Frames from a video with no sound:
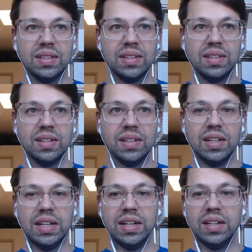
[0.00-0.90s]
Yeah,
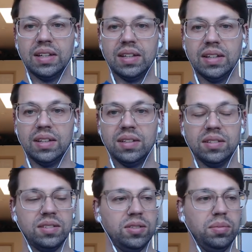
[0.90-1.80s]
still
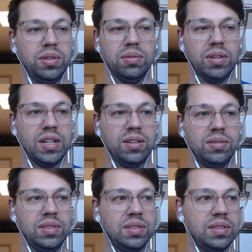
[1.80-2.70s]
be around
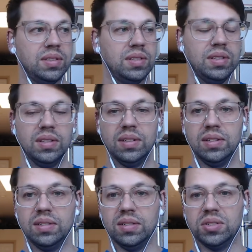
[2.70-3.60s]
to
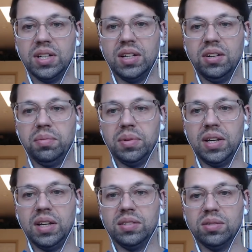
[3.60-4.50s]
try to help
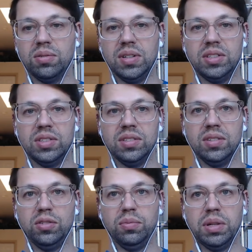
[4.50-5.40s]
answer questions. I'll do
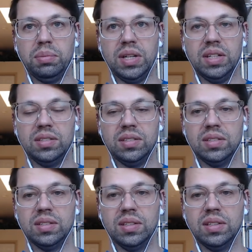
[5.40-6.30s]
my best.
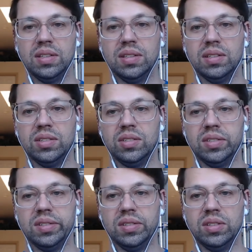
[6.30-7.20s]

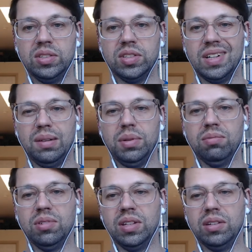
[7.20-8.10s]
You just got to be really
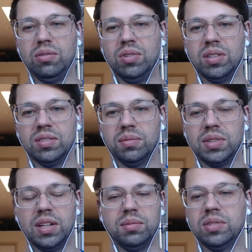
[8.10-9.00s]
annoying sometimes
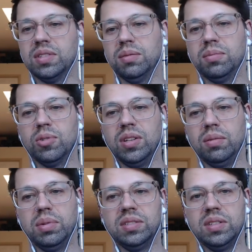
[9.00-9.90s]
because I'm really
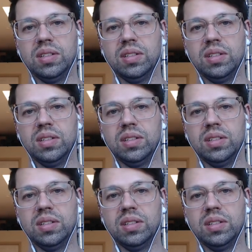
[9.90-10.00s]
busy.